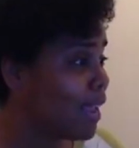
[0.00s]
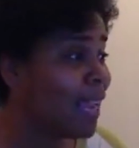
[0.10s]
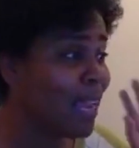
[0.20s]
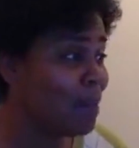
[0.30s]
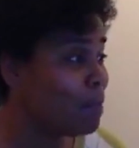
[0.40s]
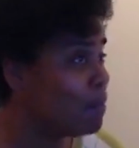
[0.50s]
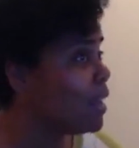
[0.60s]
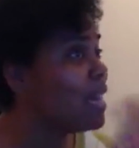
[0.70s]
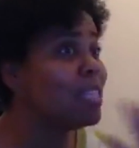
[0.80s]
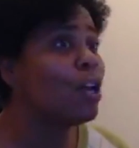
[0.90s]
and keep it.
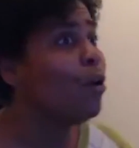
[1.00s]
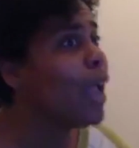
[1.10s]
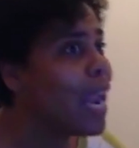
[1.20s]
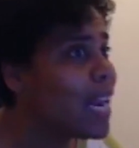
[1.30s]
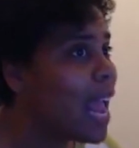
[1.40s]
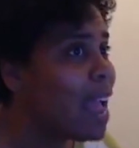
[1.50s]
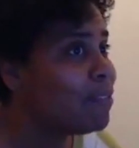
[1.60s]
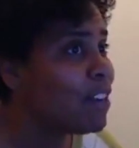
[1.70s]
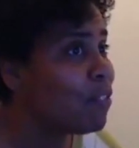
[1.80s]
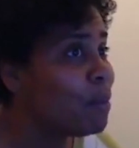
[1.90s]
And it's okay to have
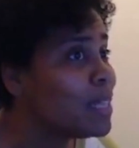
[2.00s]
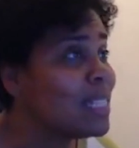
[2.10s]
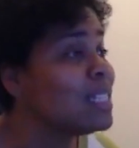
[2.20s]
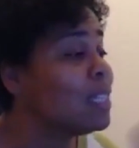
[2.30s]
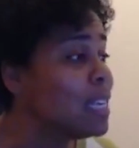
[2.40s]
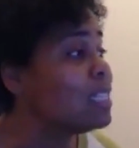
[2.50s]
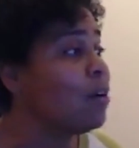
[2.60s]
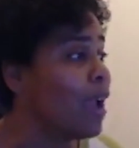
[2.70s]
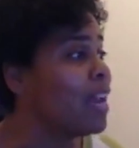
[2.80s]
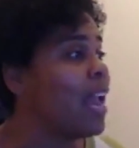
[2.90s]
different business. It's
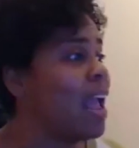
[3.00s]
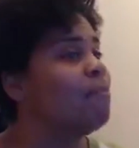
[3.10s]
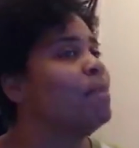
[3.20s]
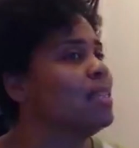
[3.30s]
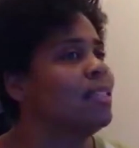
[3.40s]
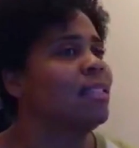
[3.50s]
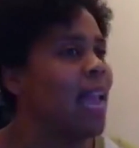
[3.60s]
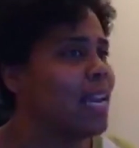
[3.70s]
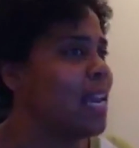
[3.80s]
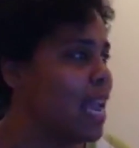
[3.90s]
okay to have business
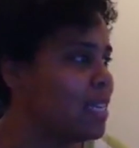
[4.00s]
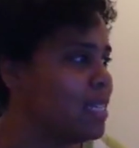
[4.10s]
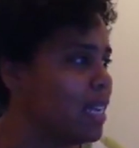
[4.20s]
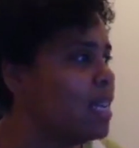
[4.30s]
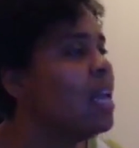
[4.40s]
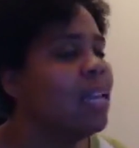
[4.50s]
ADHD.